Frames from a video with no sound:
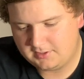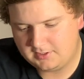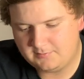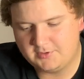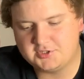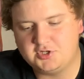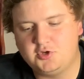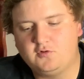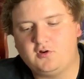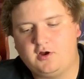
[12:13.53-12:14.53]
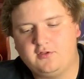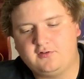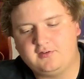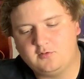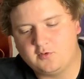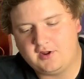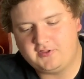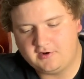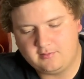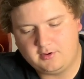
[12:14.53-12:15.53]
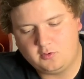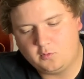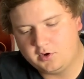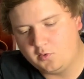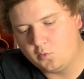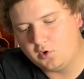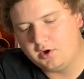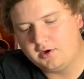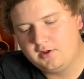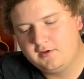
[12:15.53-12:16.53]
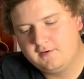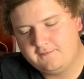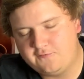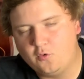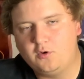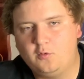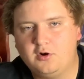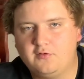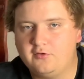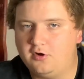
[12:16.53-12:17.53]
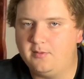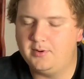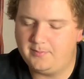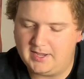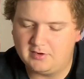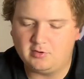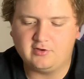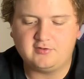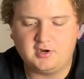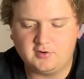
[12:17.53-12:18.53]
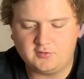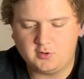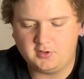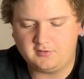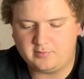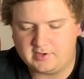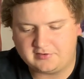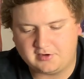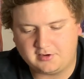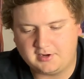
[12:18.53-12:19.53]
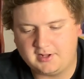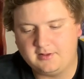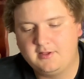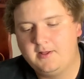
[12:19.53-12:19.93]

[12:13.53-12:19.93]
I mentioned Utah. They're sitting right there in the middle, 1-1, 4-1 overall, but a bad loss to Arizona this past Saturday night.